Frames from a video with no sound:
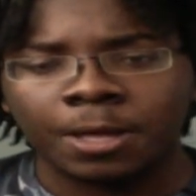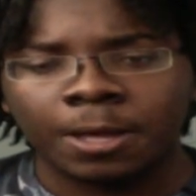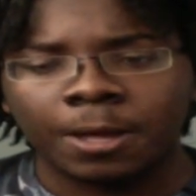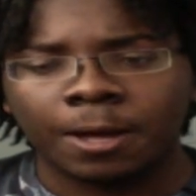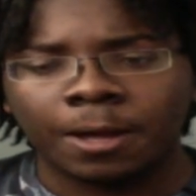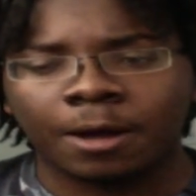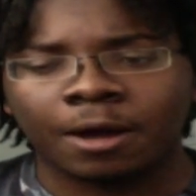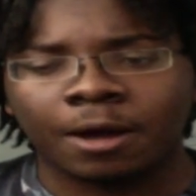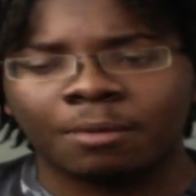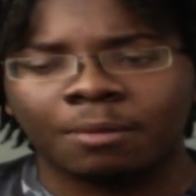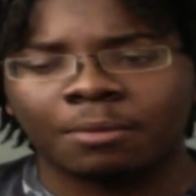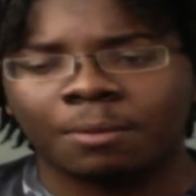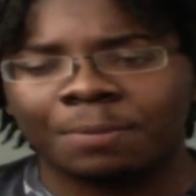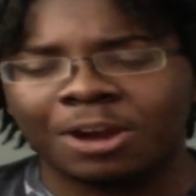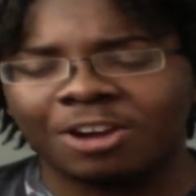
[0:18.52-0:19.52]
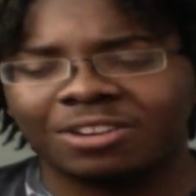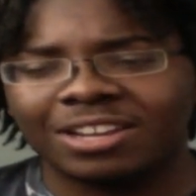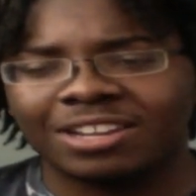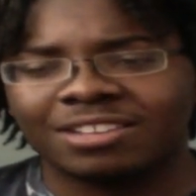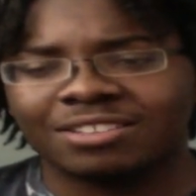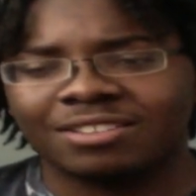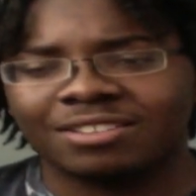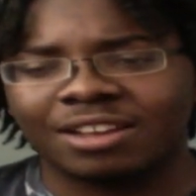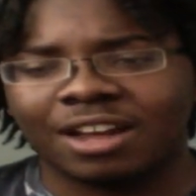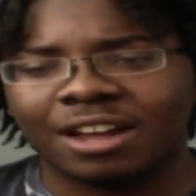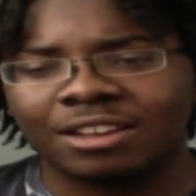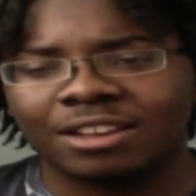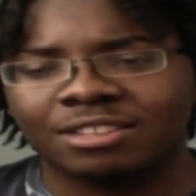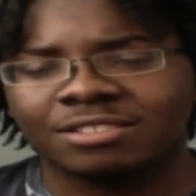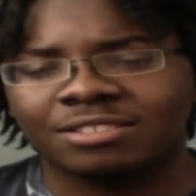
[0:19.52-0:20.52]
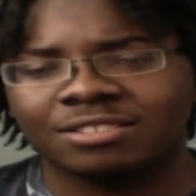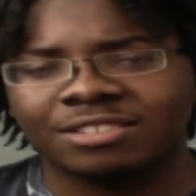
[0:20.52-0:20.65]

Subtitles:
Apparently this is